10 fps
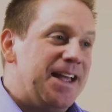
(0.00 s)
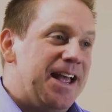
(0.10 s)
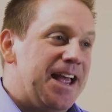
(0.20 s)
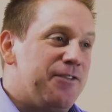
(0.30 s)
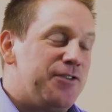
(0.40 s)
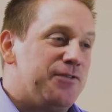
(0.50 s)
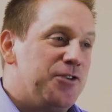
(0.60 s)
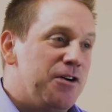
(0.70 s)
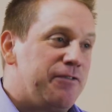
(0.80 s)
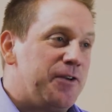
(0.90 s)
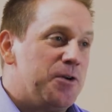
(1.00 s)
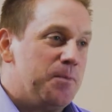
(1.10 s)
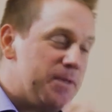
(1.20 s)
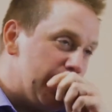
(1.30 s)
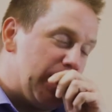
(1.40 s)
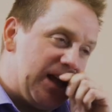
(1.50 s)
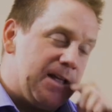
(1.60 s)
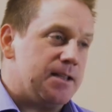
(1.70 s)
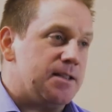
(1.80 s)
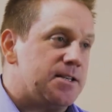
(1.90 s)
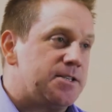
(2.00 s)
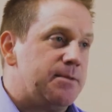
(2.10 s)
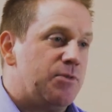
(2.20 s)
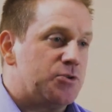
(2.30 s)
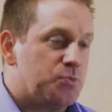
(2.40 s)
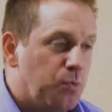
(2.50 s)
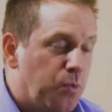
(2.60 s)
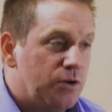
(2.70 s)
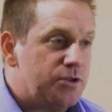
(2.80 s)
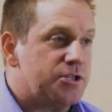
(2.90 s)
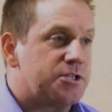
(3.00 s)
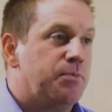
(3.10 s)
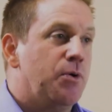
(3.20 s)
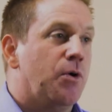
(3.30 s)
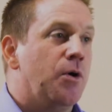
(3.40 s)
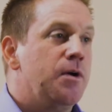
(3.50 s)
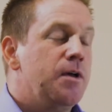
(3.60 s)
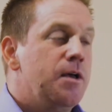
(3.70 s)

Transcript: If you've got a film that the cinemas want to support,